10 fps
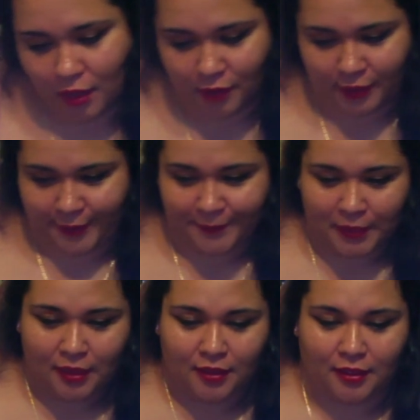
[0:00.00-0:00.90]
Okay,
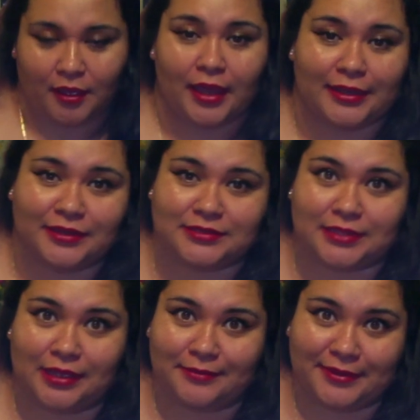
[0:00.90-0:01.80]
I need to
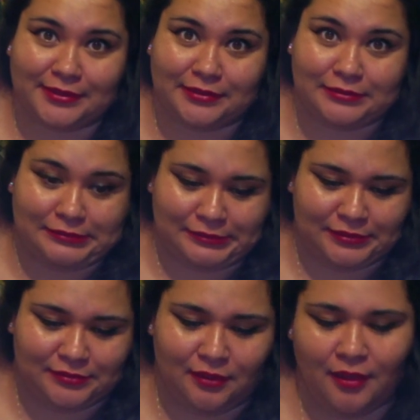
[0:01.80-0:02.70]
stop right now.
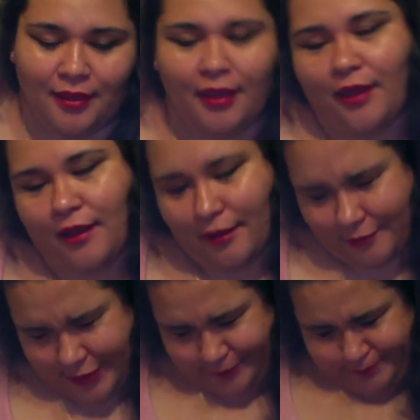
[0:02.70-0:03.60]

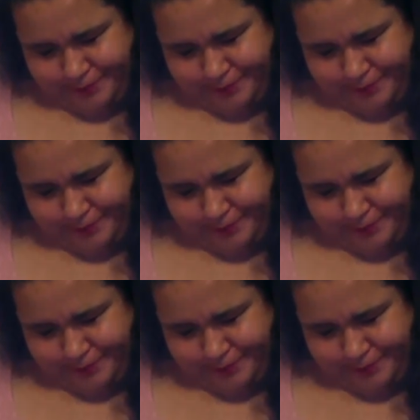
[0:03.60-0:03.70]
Alright,